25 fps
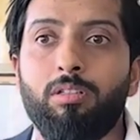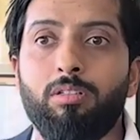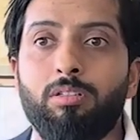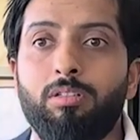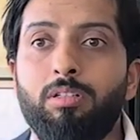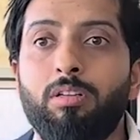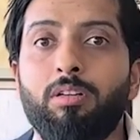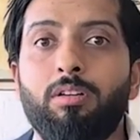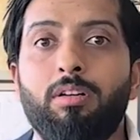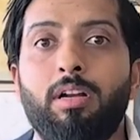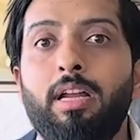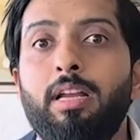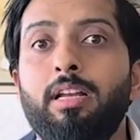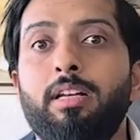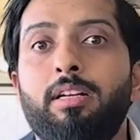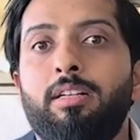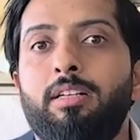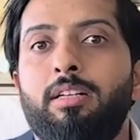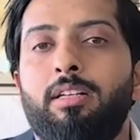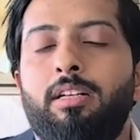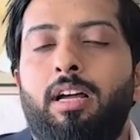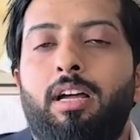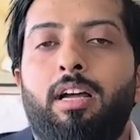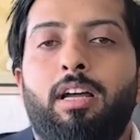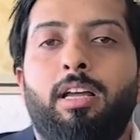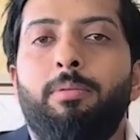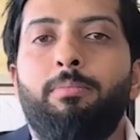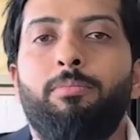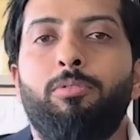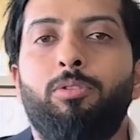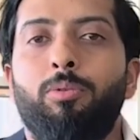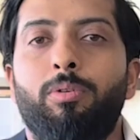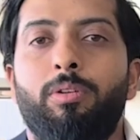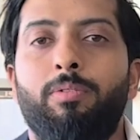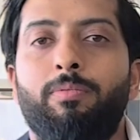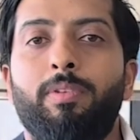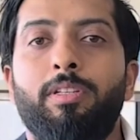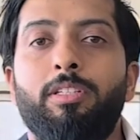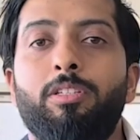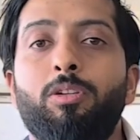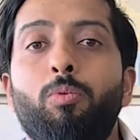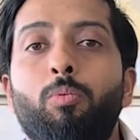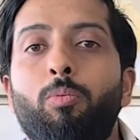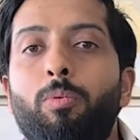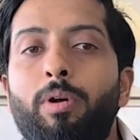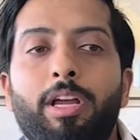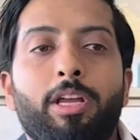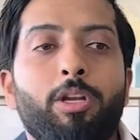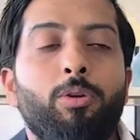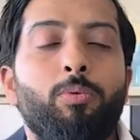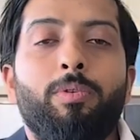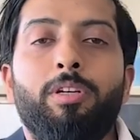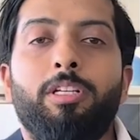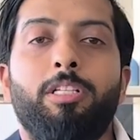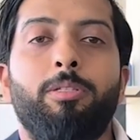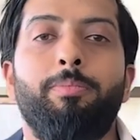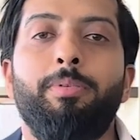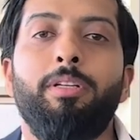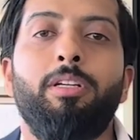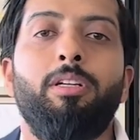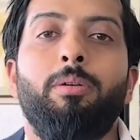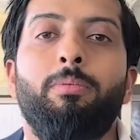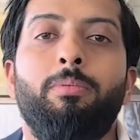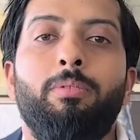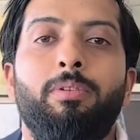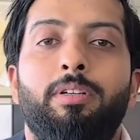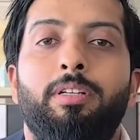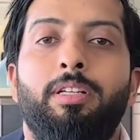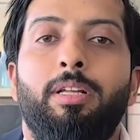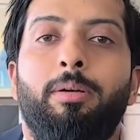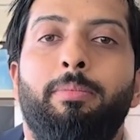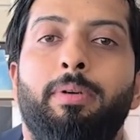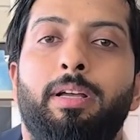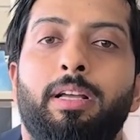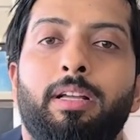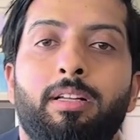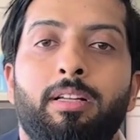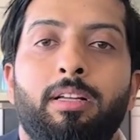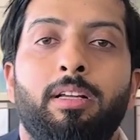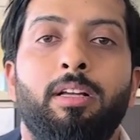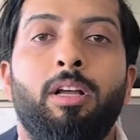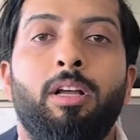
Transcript: the right time to invest. Now, why do I speak about Damak?